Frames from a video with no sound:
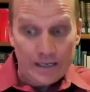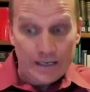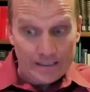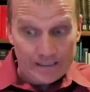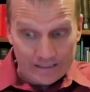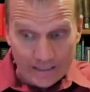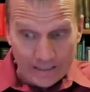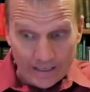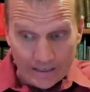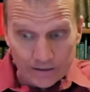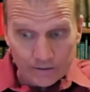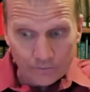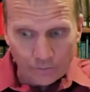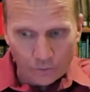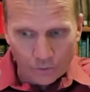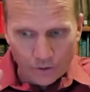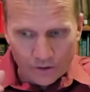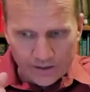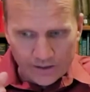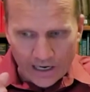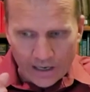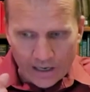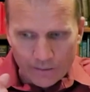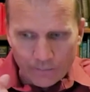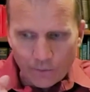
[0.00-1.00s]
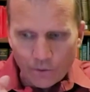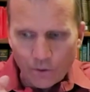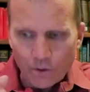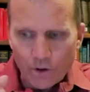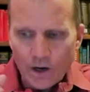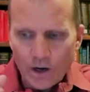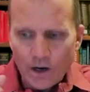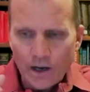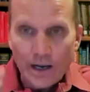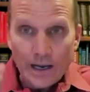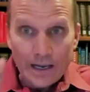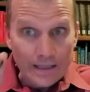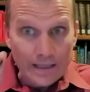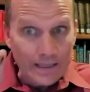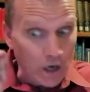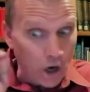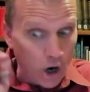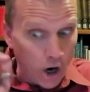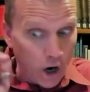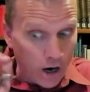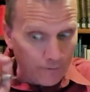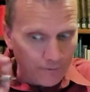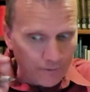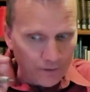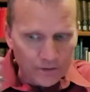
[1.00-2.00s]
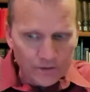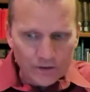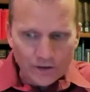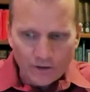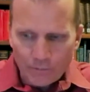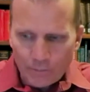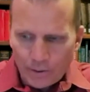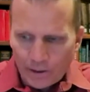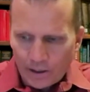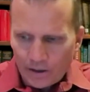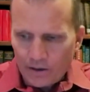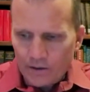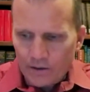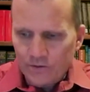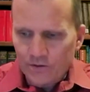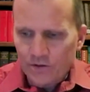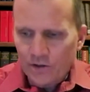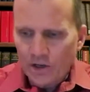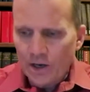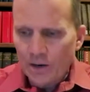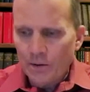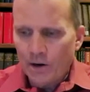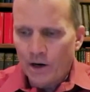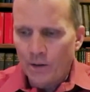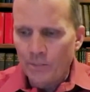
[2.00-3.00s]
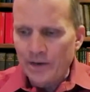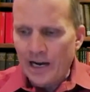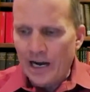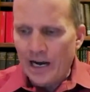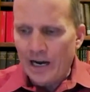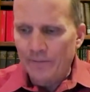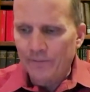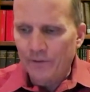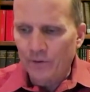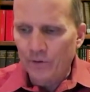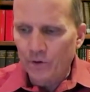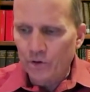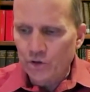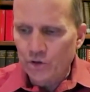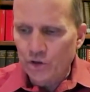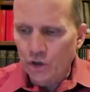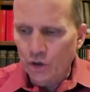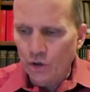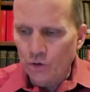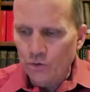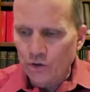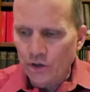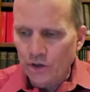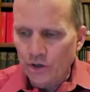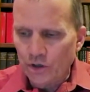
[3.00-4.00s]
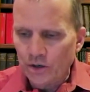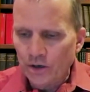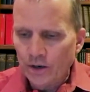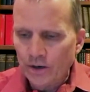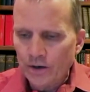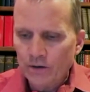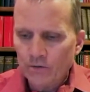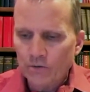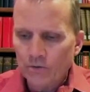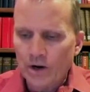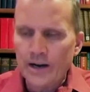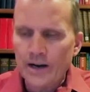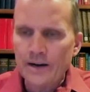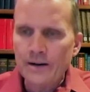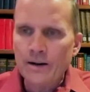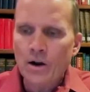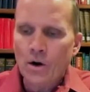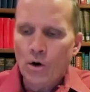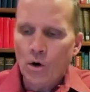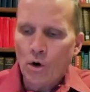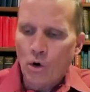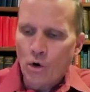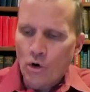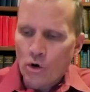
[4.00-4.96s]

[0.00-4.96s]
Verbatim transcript: It says, for example, in the office of parents on behalf of their children, right?